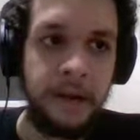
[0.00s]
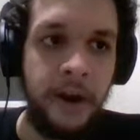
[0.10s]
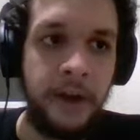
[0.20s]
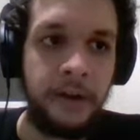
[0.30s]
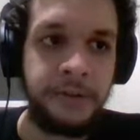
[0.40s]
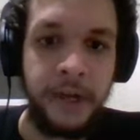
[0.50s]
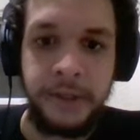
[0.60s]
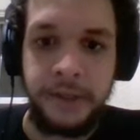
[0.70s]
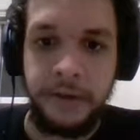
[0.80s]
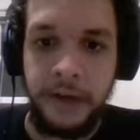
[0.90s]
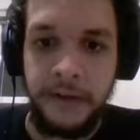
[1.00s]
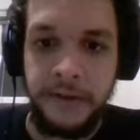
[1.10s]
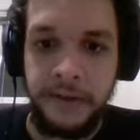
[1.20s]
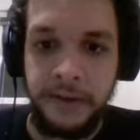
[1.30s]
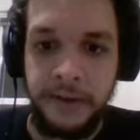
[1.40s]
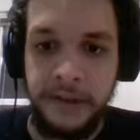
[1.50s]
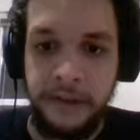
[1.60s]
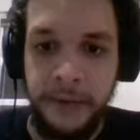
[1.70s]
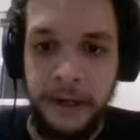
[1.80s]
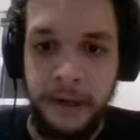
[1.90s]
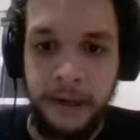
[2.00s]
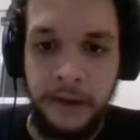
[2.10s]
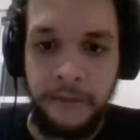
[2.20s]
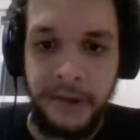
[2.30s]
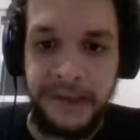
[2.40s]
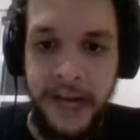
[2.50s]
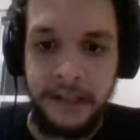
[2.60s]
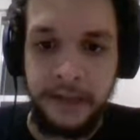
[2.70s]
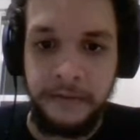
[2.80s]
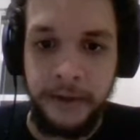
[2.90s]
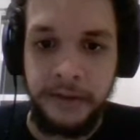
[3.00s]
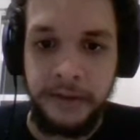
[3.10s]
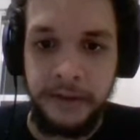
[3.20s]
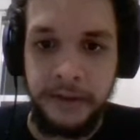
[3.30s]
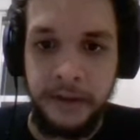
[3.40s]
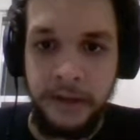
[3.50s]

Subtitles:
Alright, I'll try and show you guys. So let's see, if we sack this first,